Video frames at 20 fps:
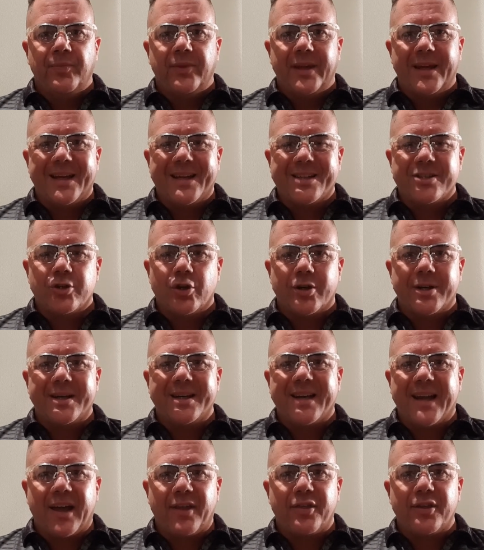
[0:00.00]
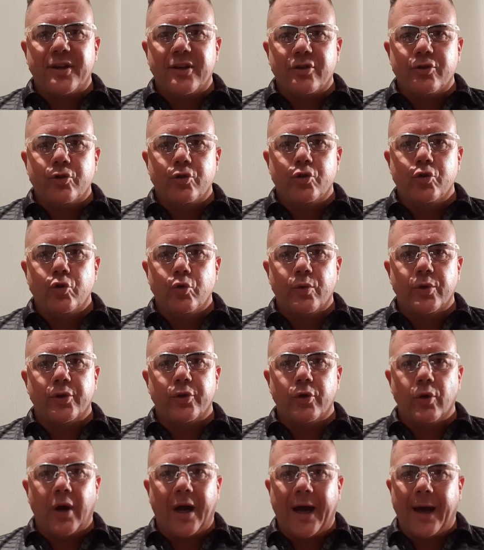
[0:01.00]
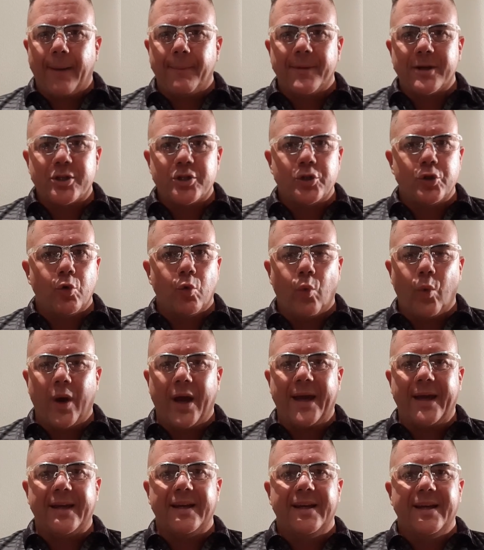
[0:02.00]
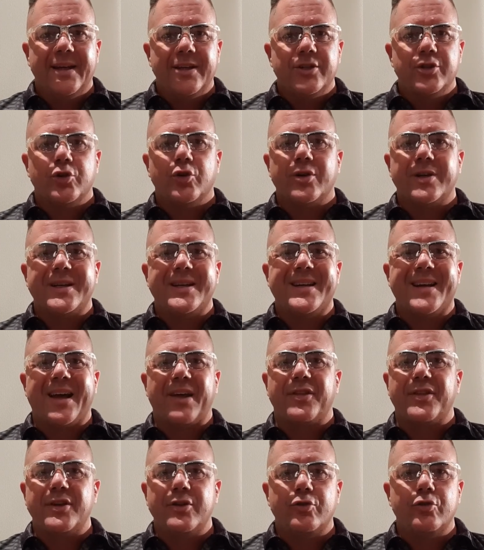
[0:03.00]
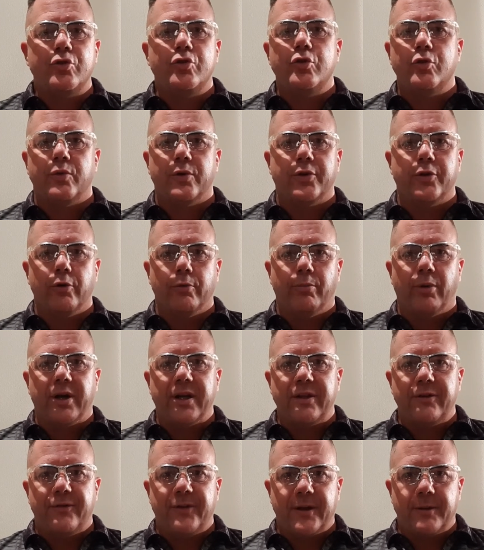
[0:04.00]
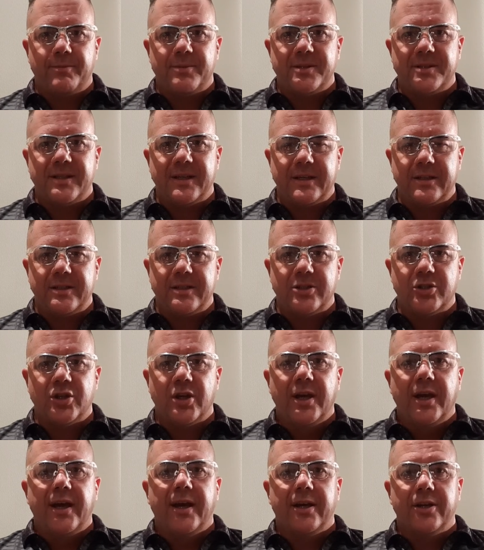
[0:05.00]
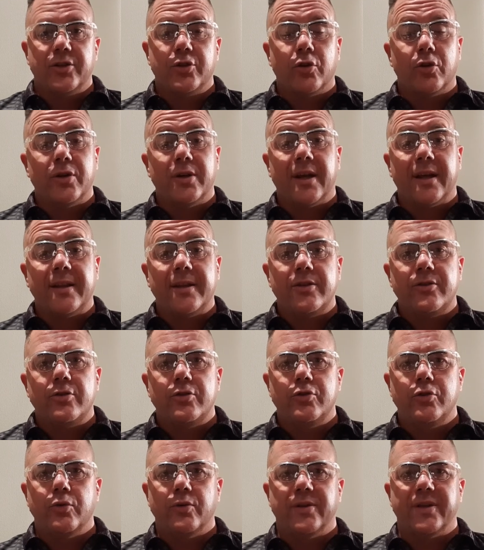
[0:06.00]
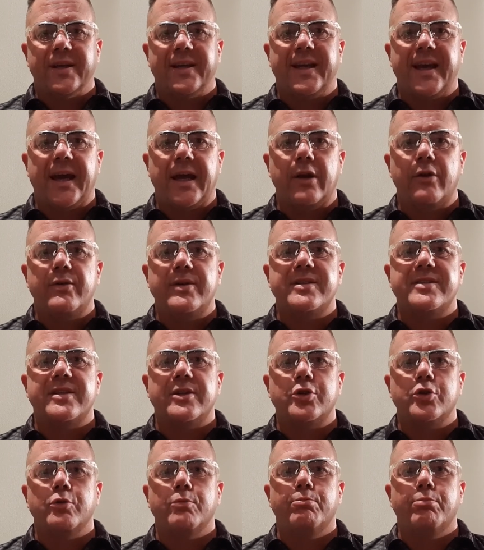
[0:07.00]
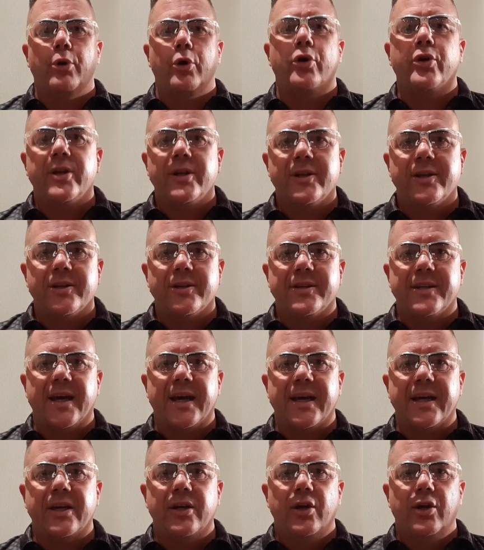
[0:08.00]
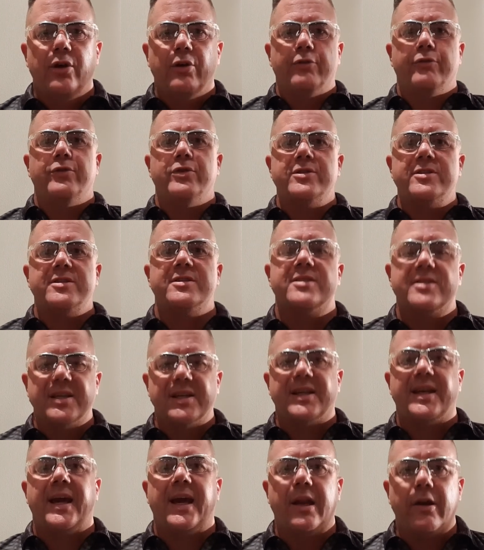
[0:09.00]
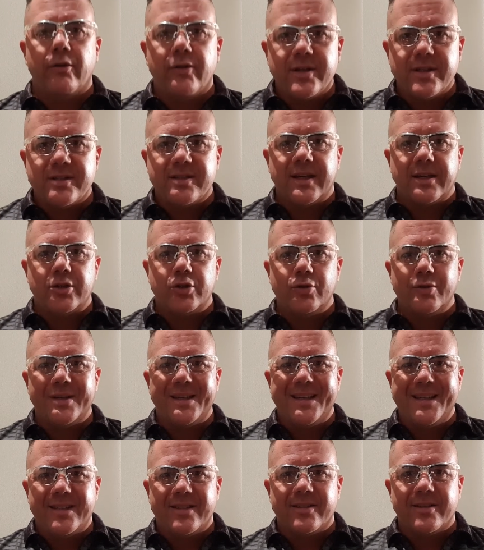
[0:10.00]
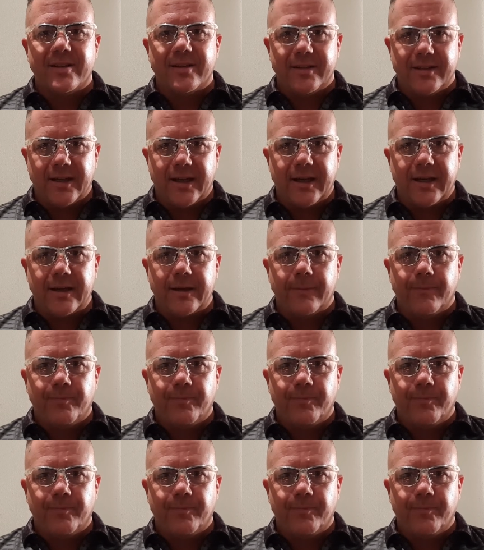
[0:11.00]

It has got nothing to do with you, how much you weigh. It's got nothing to do with your body fat percentage. It's got nothing to do with the calories that you burn in a day versus the calories that you eat in a day.